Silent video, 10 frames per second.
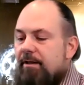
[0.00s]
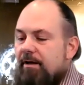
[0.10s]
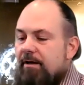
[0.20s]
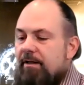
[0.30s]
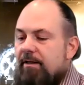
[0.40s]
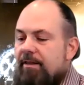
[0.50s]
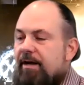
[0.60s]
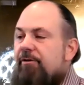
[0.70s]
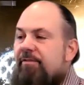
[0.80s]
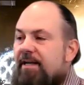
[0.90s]
uh,
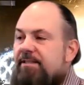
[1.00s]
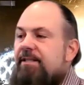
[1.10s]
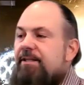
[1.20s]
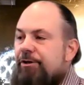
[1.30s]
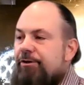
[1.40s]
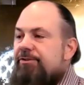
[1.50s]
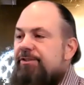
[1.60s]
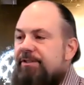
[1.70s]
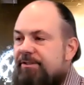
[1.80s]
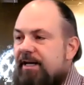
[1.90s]
they're invested in your
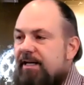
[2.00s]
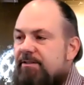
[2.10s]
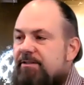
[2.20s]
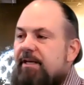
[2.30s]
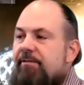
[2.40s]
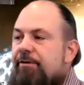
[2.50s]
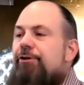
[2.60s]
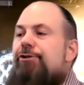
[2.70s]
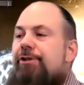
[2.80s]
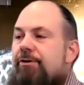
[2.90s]
success. If
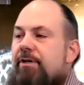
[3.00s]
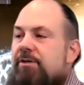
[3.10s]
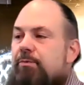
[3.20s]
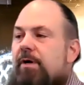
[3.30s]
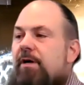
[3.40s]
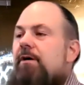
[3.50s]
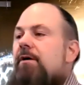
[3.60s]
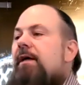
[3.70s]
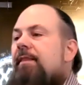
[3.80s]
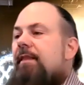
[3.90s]
your show does
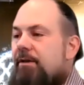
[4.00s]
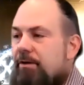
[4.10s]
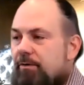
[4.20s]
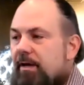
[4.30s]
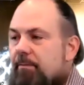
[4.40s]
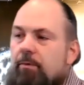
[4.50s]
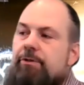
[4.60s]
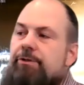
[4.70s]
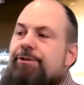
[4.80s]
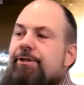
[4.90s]
well and then you get
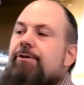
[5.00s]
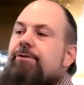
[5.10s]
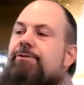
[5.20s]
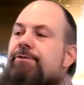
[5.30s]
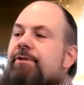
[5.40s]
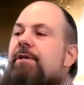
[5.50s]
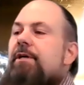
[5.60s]
more shows,